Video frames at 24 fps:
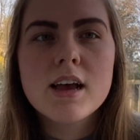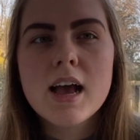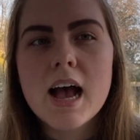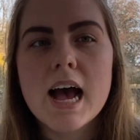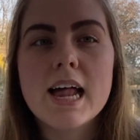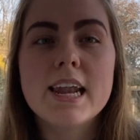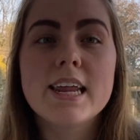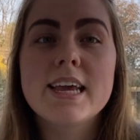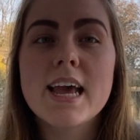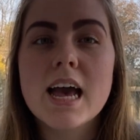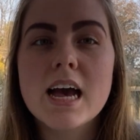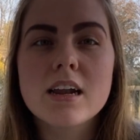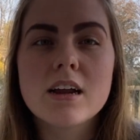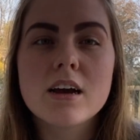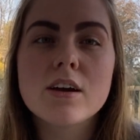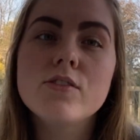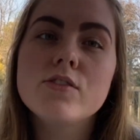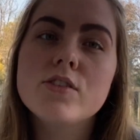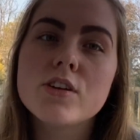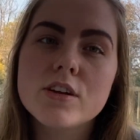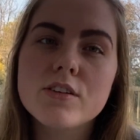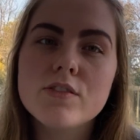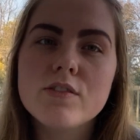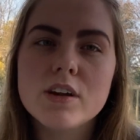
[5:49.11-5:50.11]
And again,
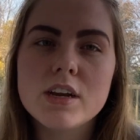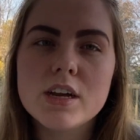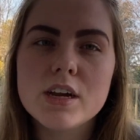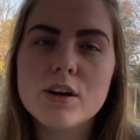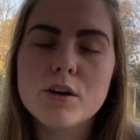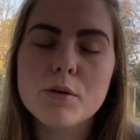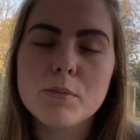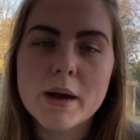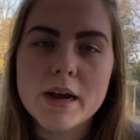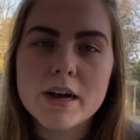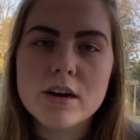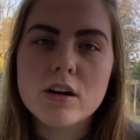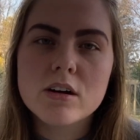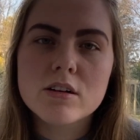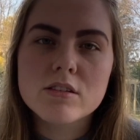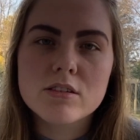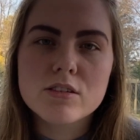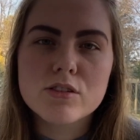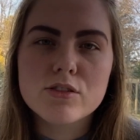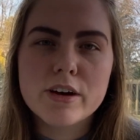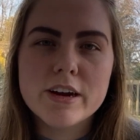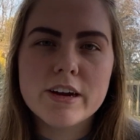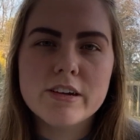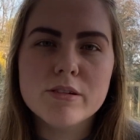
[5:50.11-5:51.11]
I've done a video about
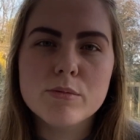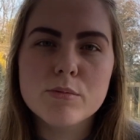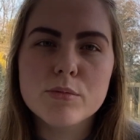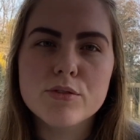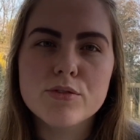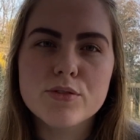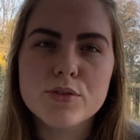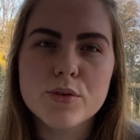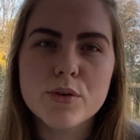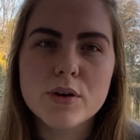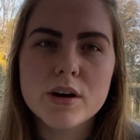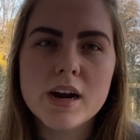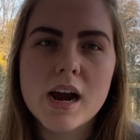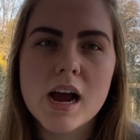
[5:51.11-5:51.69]
concentration before,